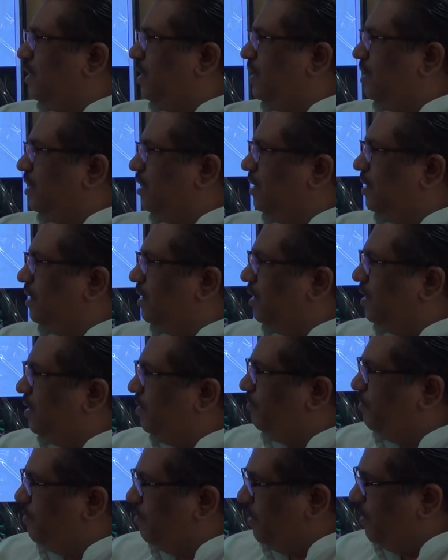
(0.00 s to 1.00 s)
A
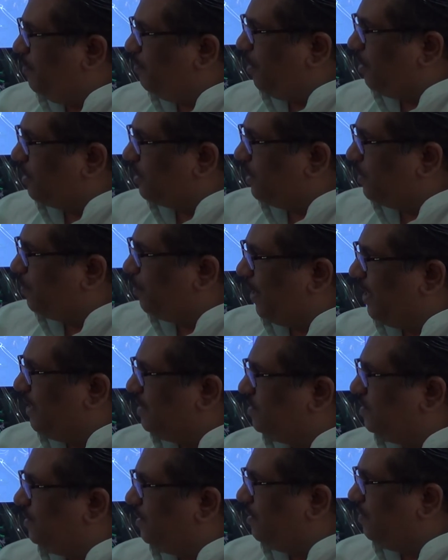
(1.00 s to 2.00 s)
few important
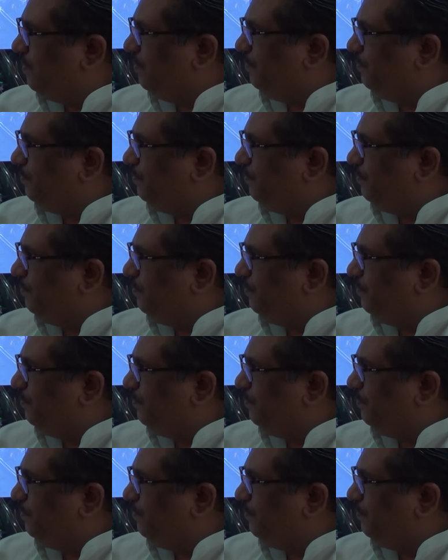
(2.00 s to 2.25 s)
points here.